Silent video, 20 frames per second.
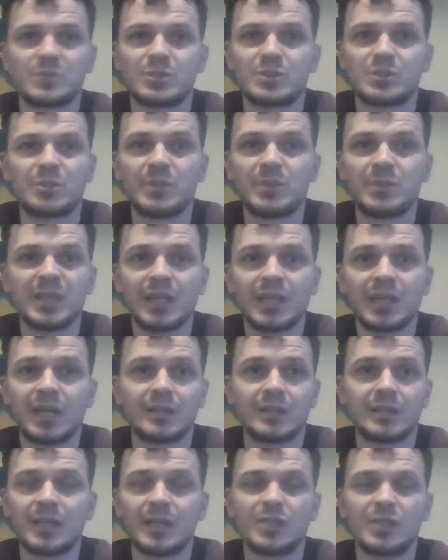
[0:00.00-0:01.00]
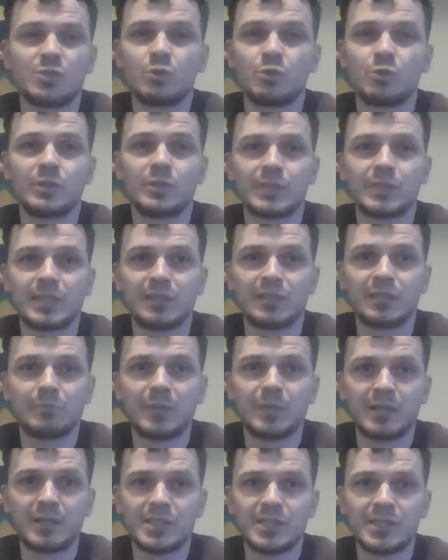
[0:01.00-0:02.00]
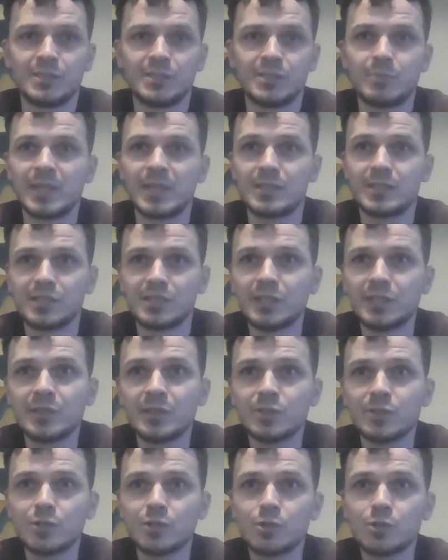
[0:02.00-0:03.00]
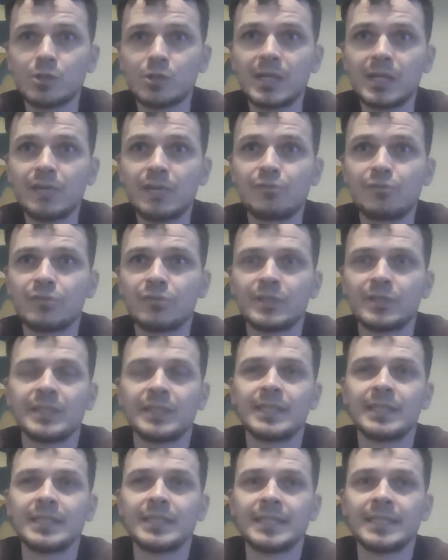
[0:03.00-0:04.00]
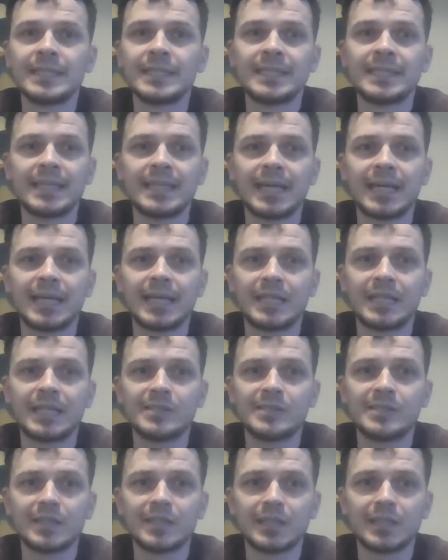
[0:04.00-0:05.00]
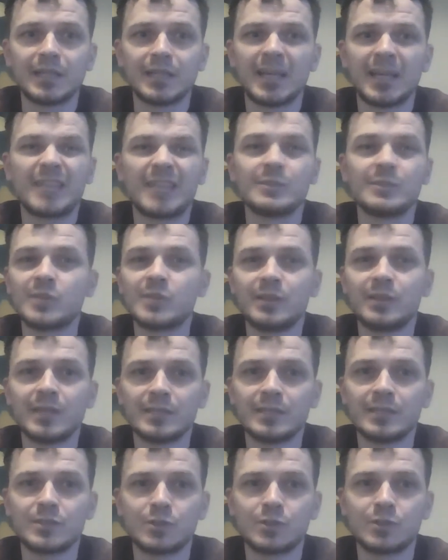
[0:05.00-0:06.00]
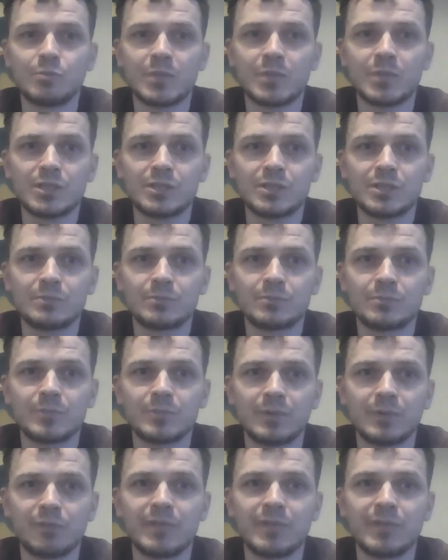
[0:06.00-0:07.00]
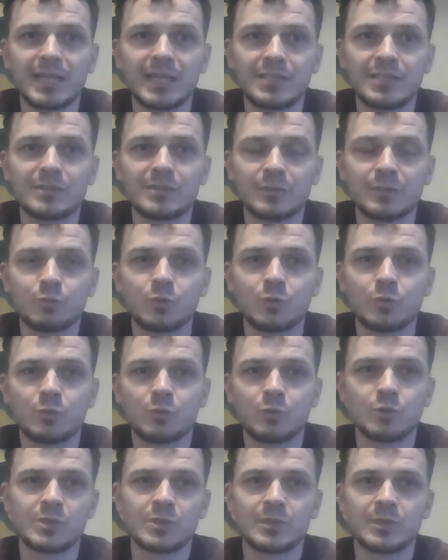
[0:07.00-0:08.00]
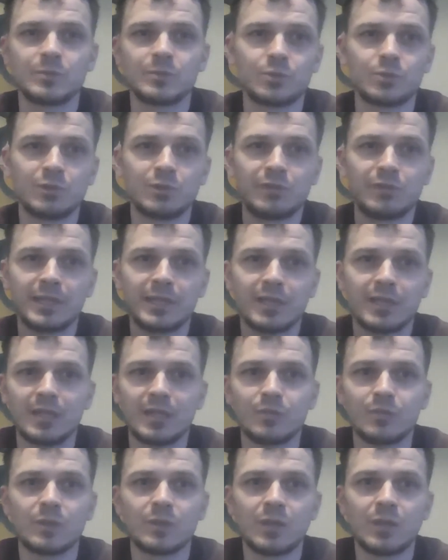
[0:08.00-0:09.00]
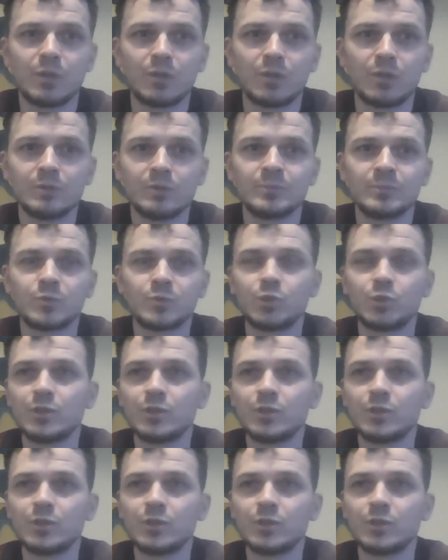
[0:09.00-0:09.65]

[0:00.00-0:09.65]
something I just wanted to kind of participate in the social life. And I hadn't done so much of that. It was sort of like a wall,